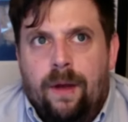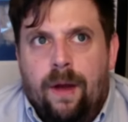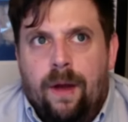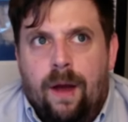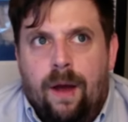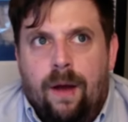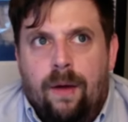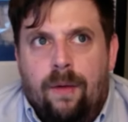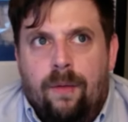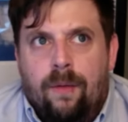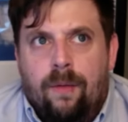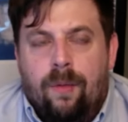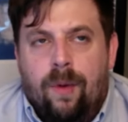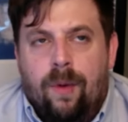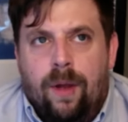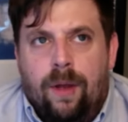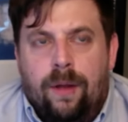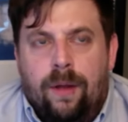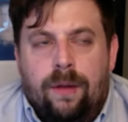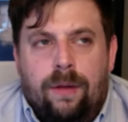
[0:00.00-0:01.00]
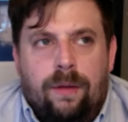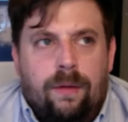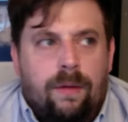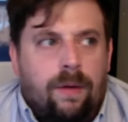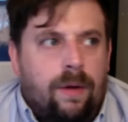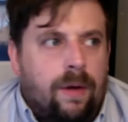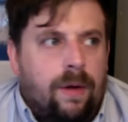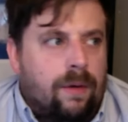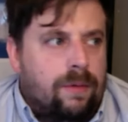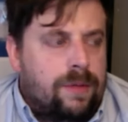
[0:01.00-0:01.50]
With, you
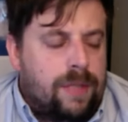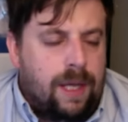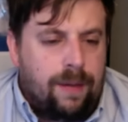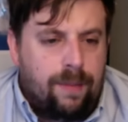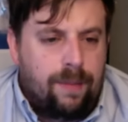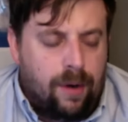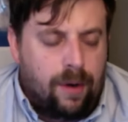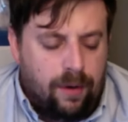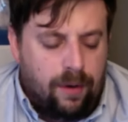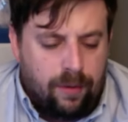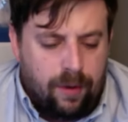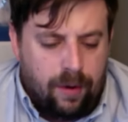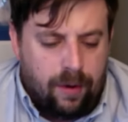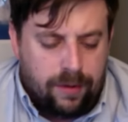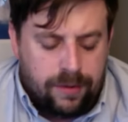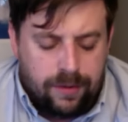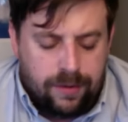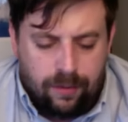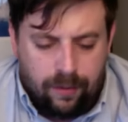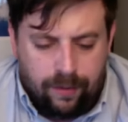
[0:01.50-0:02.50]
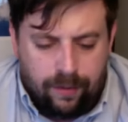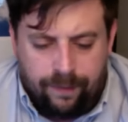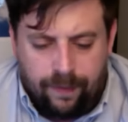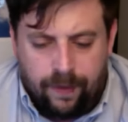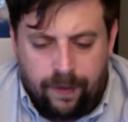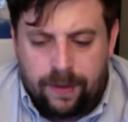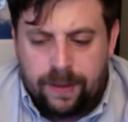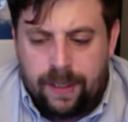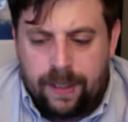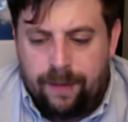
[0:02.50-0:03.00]
know, say Mario Kart Tour, for
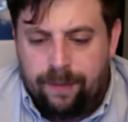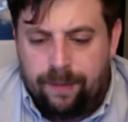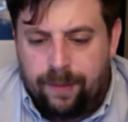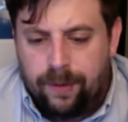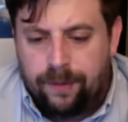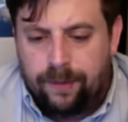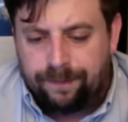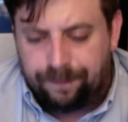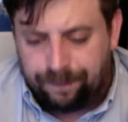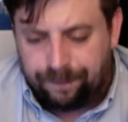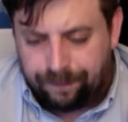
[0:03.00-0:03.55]
example.